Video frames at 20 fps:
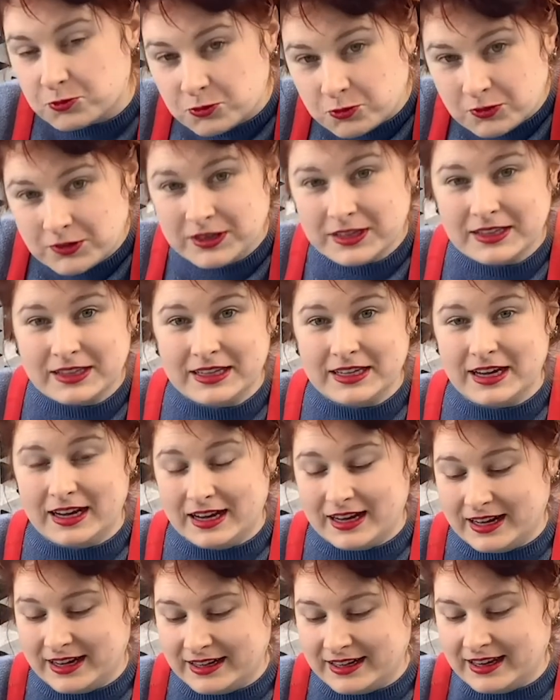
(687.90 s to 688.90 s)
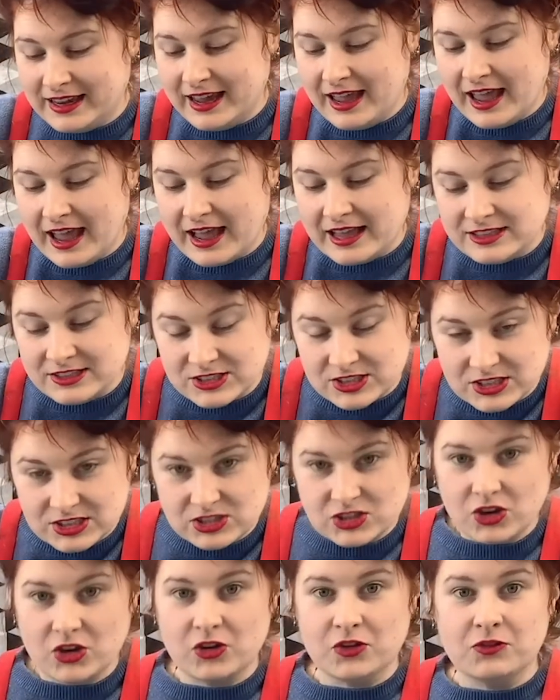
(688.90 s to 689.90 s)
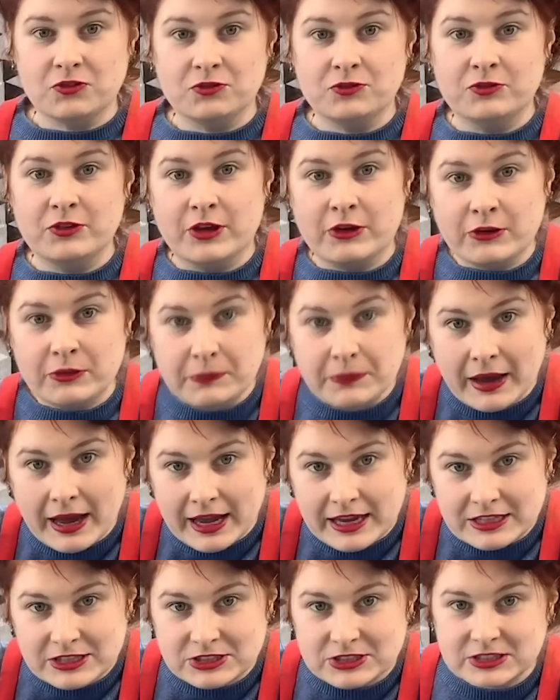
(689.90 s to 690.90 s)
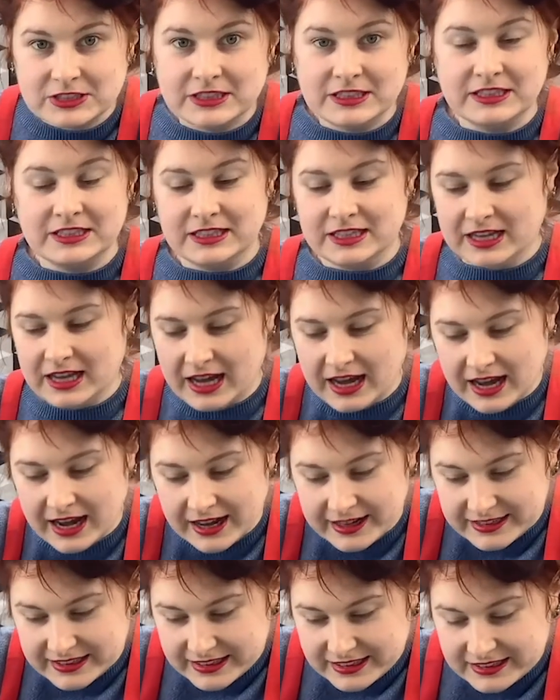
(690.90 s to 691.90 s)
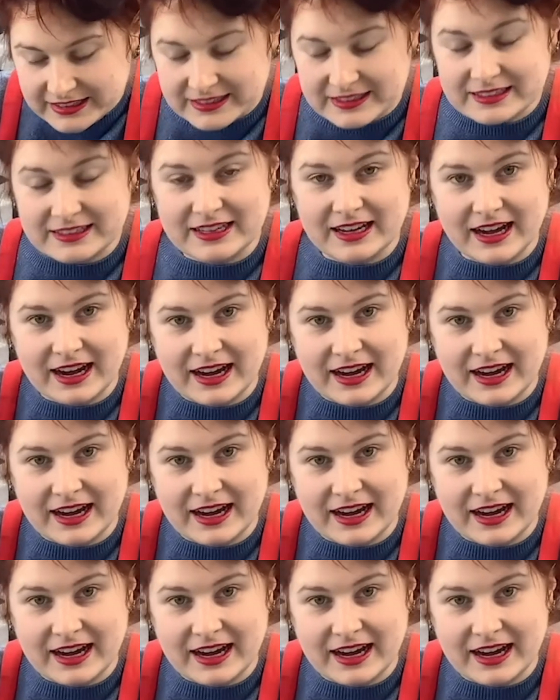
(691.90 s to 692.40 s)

really hard, and just go very patiently cutting